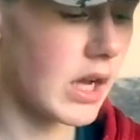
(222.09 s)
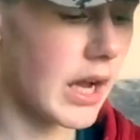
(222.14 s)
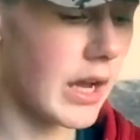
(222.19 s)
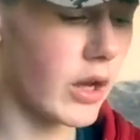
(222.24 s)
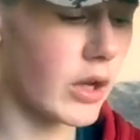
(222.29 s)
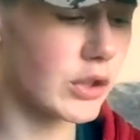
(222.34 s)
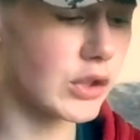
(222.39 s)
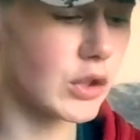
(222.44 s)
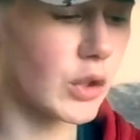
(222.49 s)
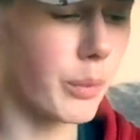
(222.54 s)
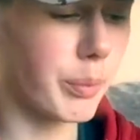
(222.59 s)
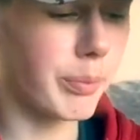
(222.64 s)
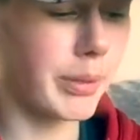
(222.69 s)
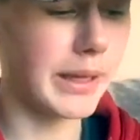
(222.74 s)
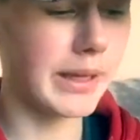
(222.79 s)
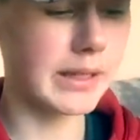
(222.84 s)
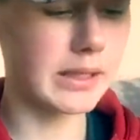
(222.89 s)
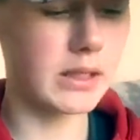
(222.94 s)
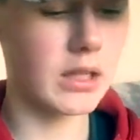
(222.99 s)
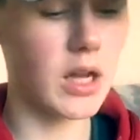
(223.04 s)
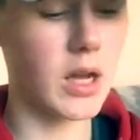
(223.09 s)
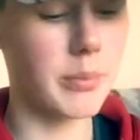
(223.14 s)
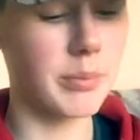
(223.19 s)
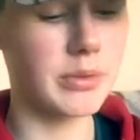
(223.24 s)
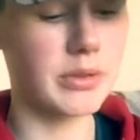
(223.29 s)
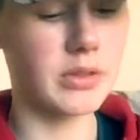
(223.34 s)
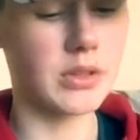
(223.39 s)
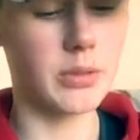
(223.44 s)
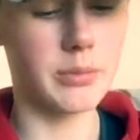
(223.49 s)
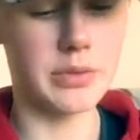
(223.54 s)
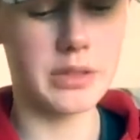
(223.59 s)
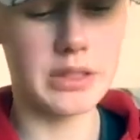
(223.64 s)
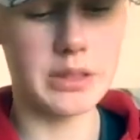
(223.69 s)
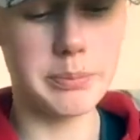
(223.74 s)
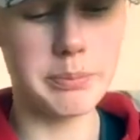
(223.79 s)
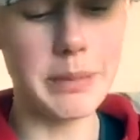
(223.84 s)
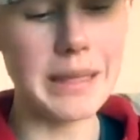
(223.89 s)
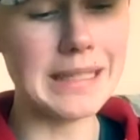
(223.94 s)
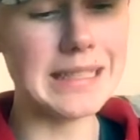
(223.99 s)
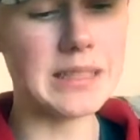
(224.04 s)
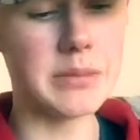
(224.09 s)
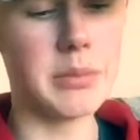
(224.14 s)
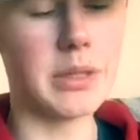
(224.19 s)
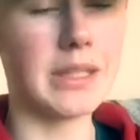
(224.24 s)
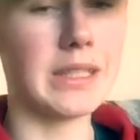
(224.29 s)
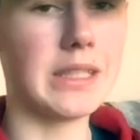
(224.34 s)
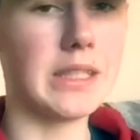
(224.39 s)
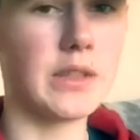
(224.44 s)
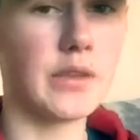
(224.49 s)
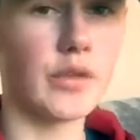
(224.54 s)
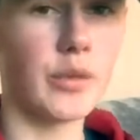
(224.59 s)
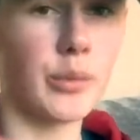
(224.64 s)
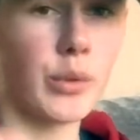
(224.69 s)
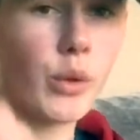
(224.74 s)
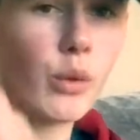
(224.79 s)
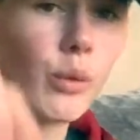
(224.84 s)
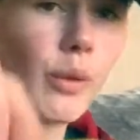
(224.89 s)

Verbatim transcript: I also picked up some Space Monkeys from the